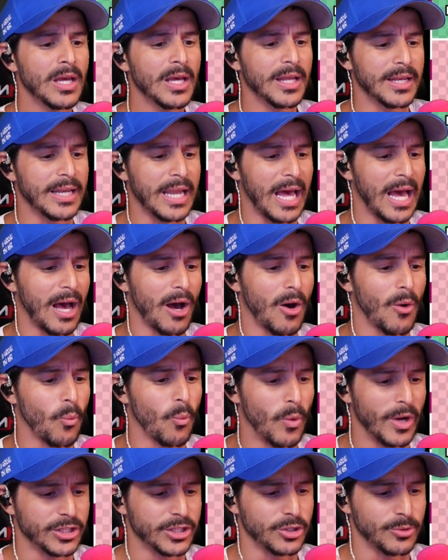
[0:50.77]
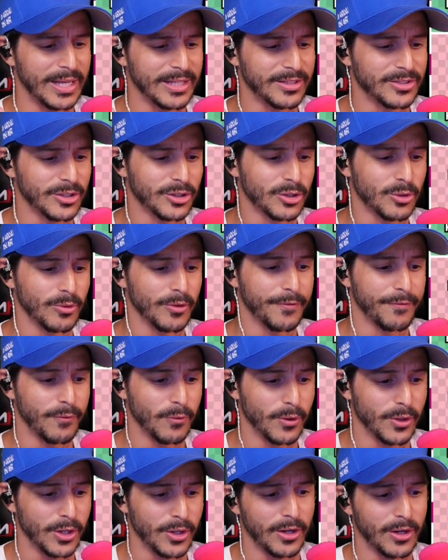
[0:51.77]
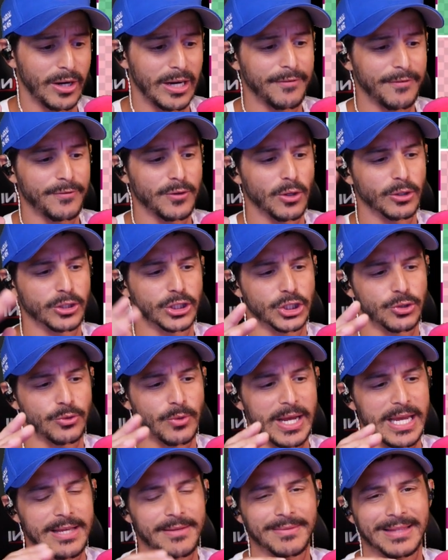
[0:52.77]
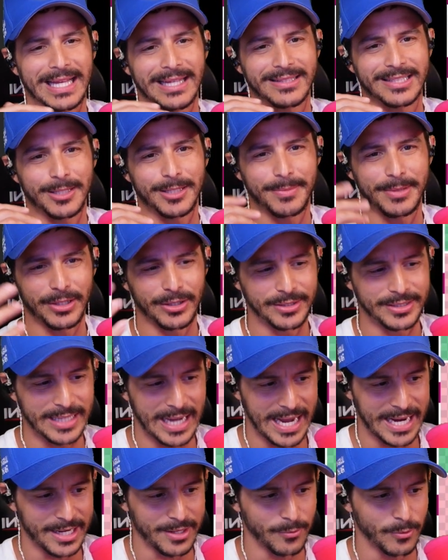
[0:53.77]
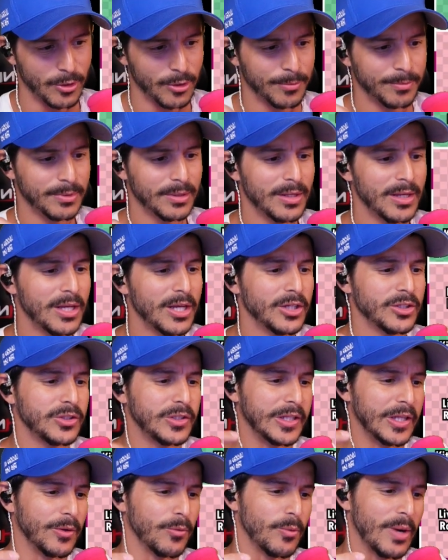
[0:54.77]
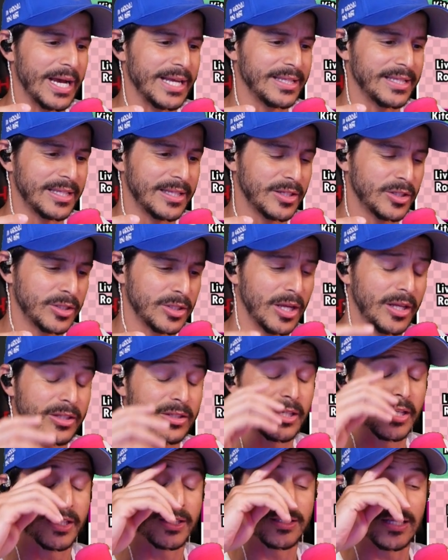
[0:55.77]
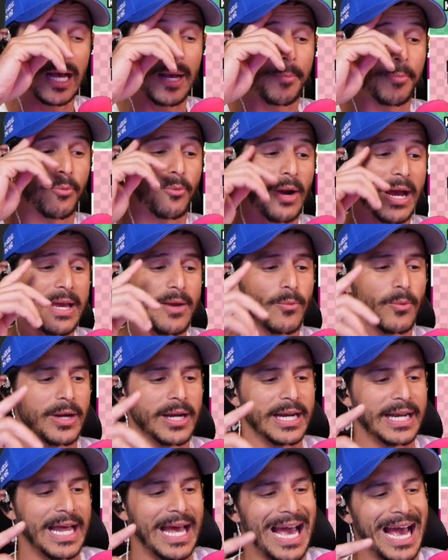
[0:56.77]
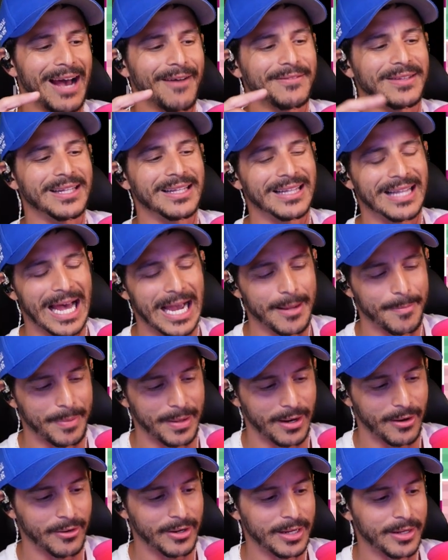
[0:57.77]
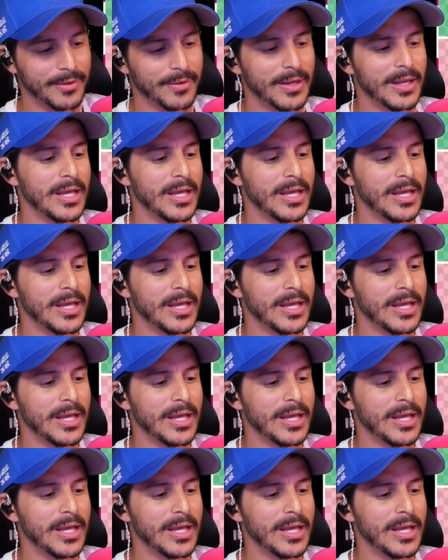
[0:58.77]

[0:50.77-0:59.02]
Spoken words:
Now, once you enter through the foyer, if you go straight, that's going to be your dining room. To the right, to the top right, we're going to have the library.